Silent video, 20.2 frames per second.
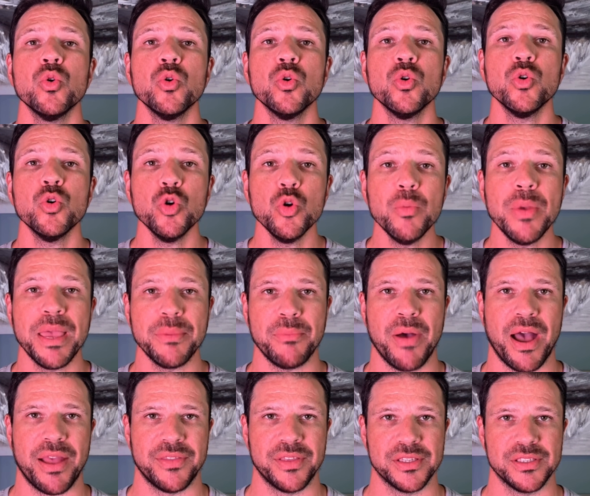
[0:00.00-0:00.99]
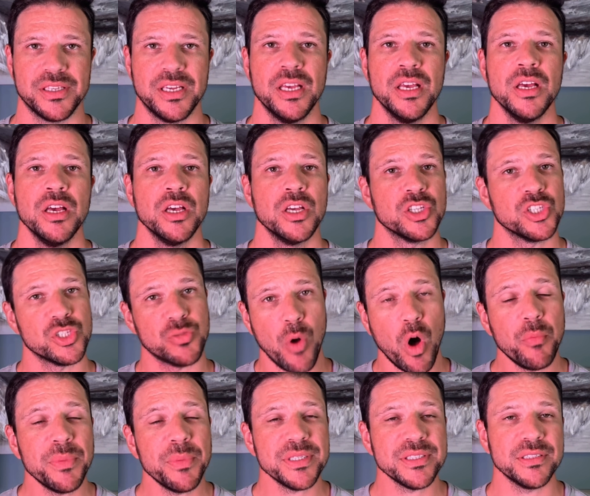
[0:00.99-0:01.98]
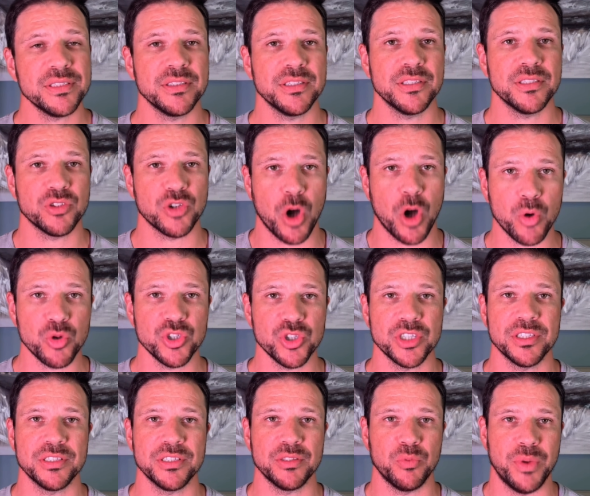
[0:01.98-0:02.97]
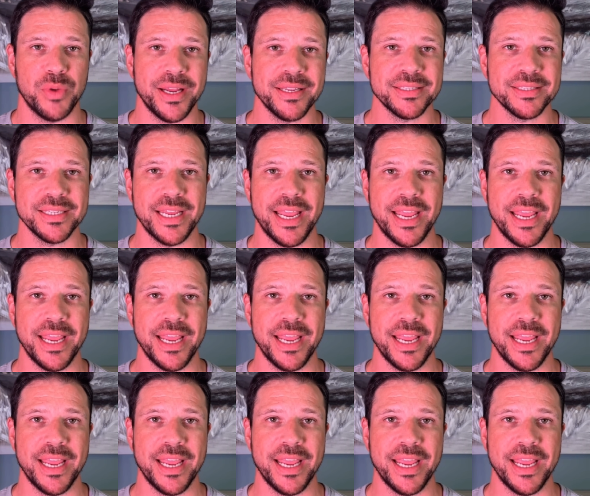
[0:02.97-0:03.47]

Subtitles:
who may buy this? Small businesses, coaches, real estate